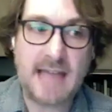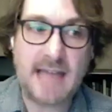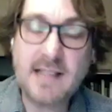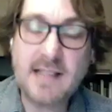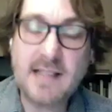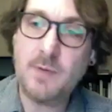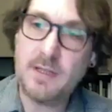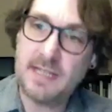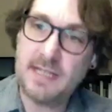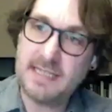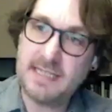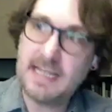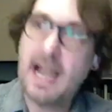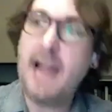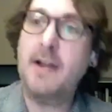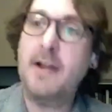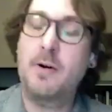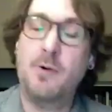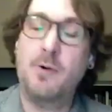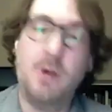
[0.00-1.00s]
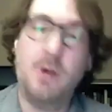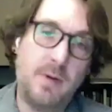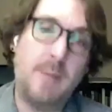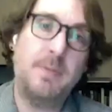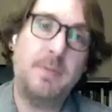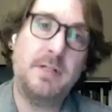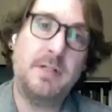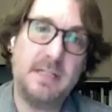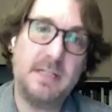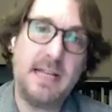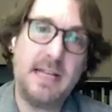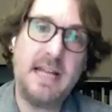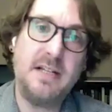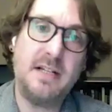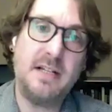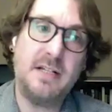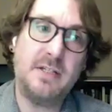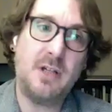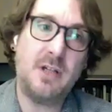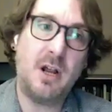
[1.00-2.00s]
That's what these higher order
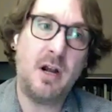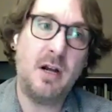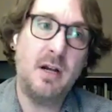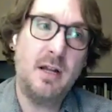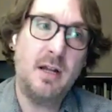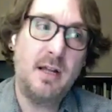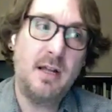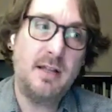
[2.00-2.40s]
representations are.